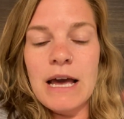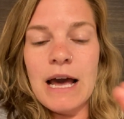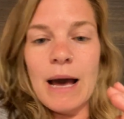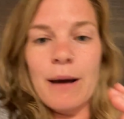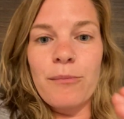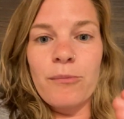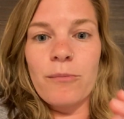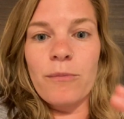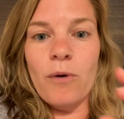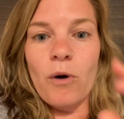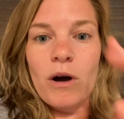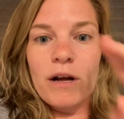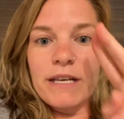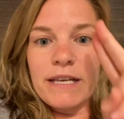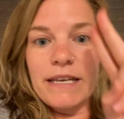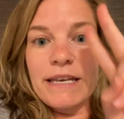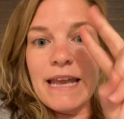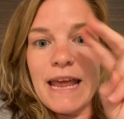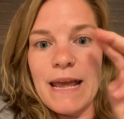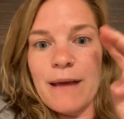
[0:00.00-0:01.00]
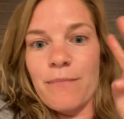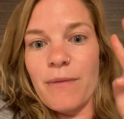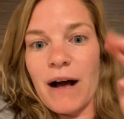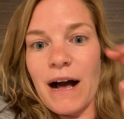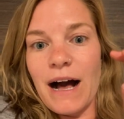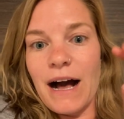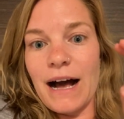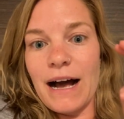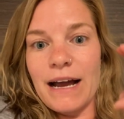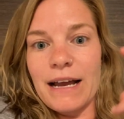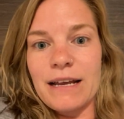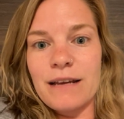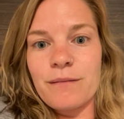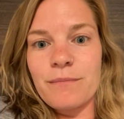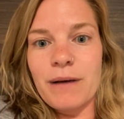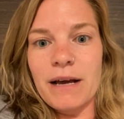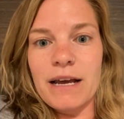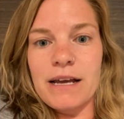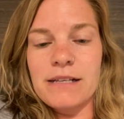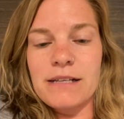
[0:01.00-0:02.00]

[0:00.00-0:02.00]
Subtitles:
I'm a day behind my